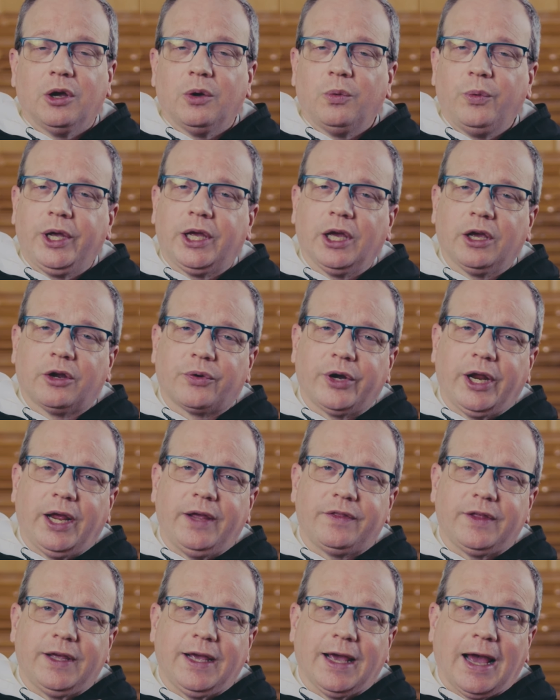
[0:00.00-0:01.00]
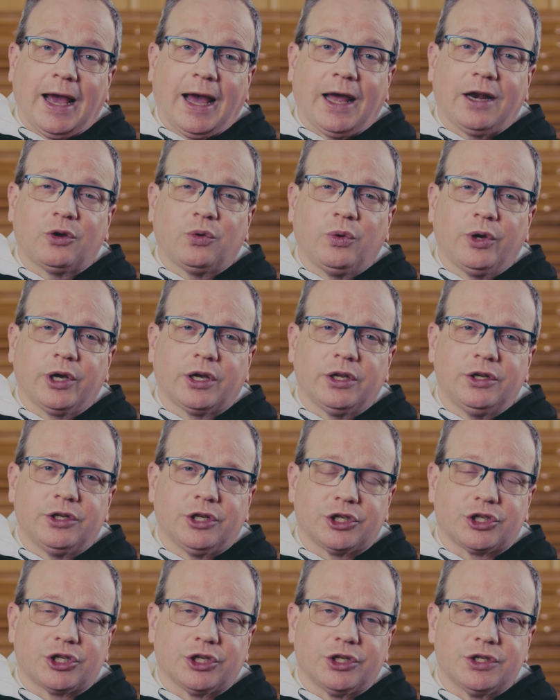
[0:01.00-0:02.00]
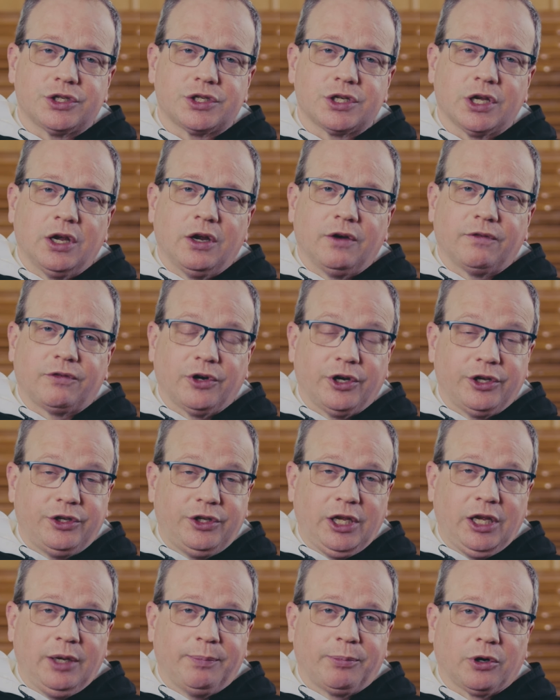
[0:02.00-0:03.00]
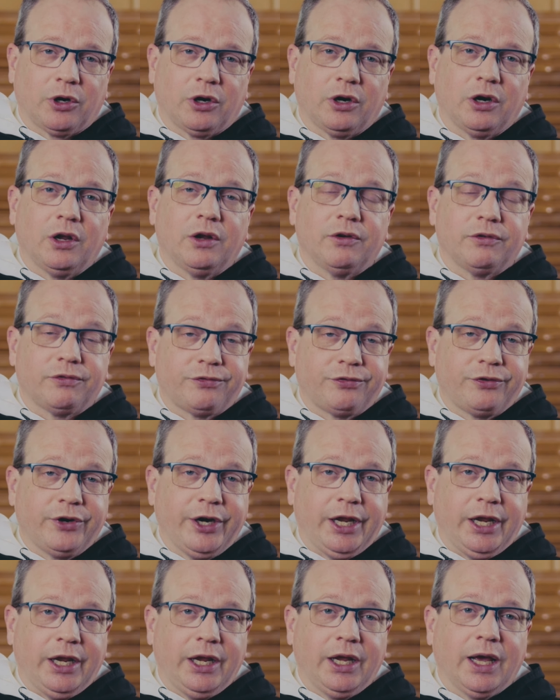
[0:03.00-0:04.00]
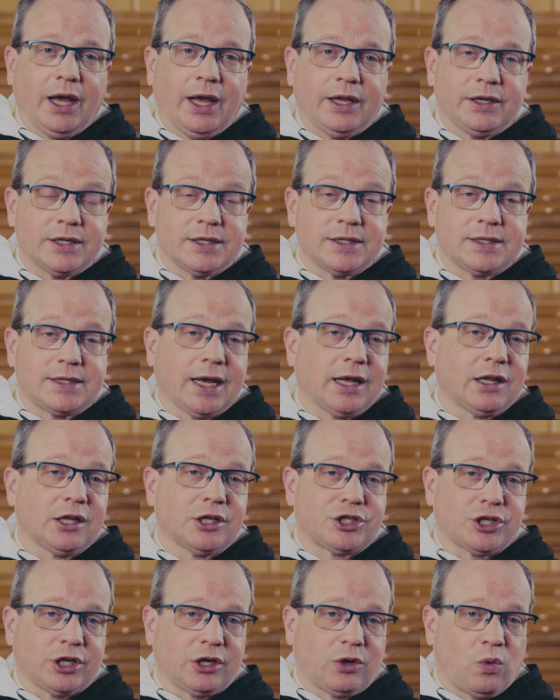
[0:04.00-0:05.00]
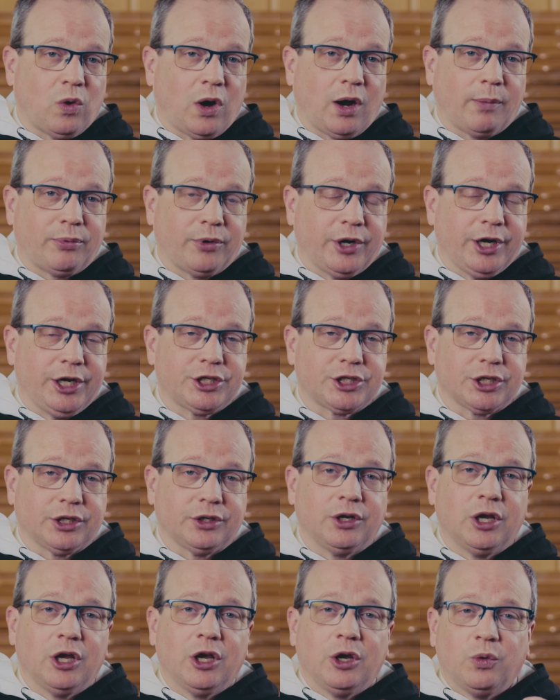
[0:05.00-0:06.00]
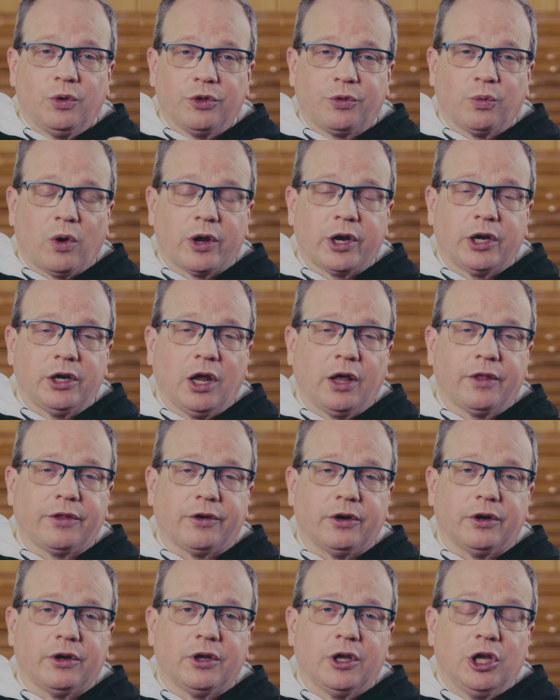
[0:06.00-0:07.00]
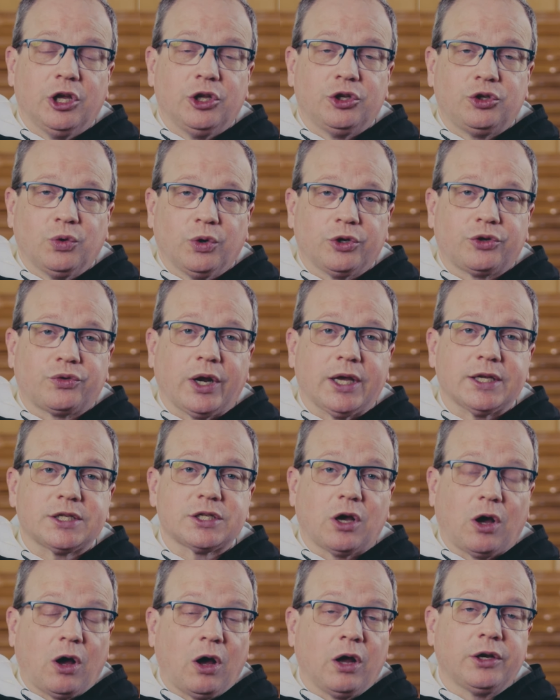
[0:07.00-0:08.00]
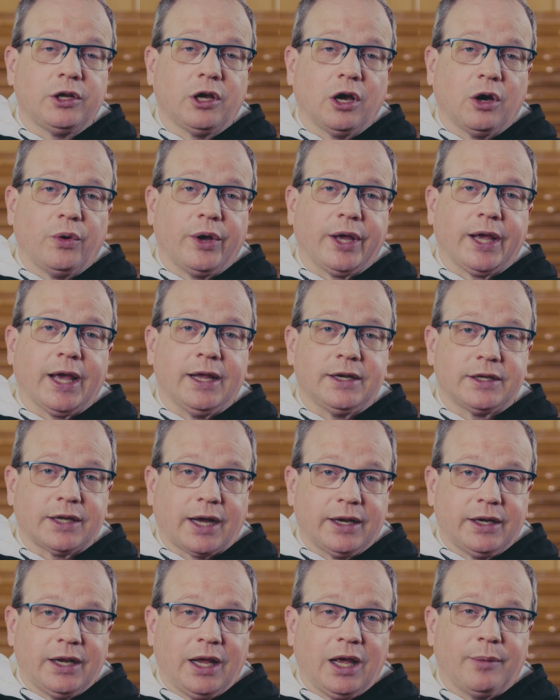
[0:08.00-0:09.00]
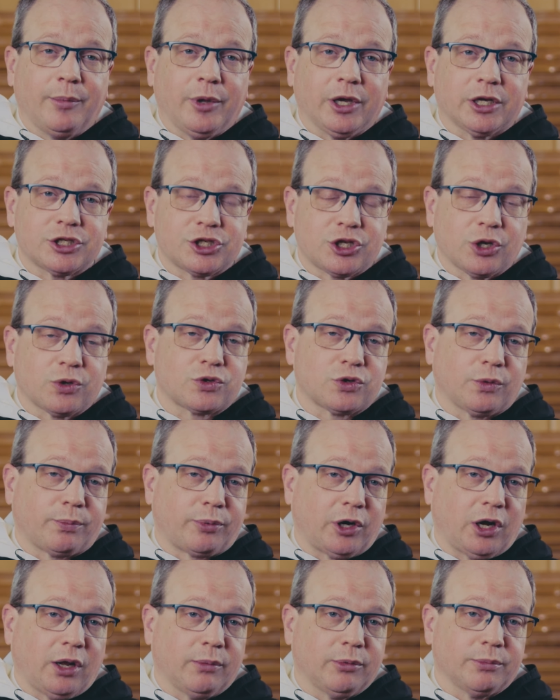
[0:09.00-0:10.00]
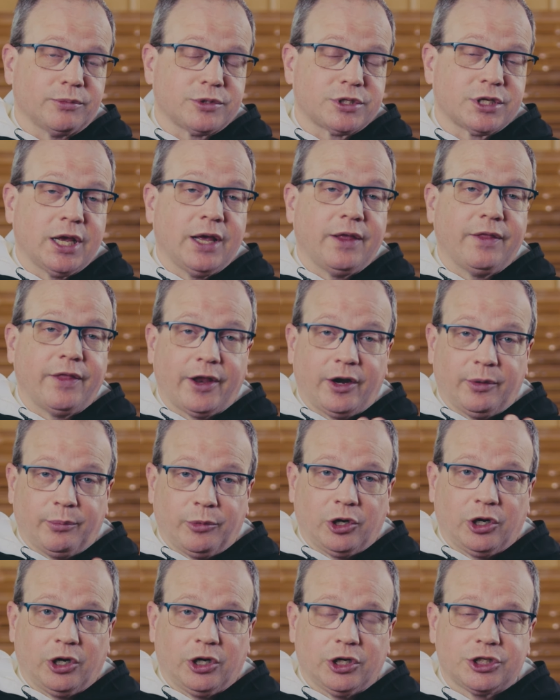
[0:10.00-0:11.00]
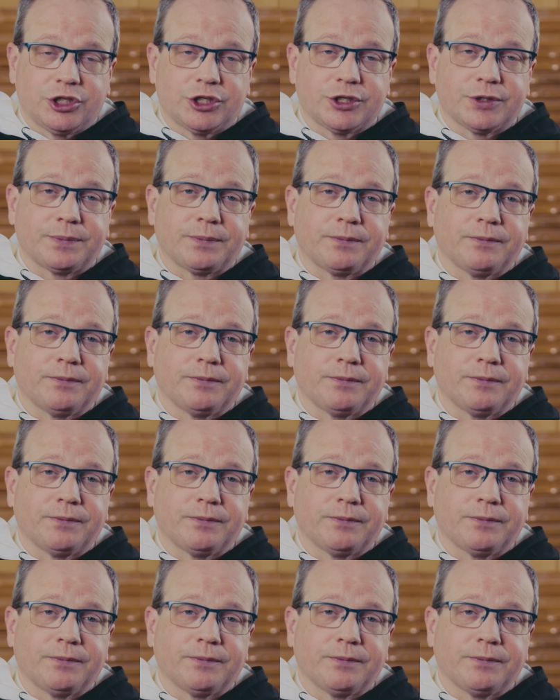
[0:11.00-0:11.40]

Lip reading: we can create the adequate conditions for a deeper, free, and intelligent cooperation with one another to address ongoing and dynamic social problems that emerge.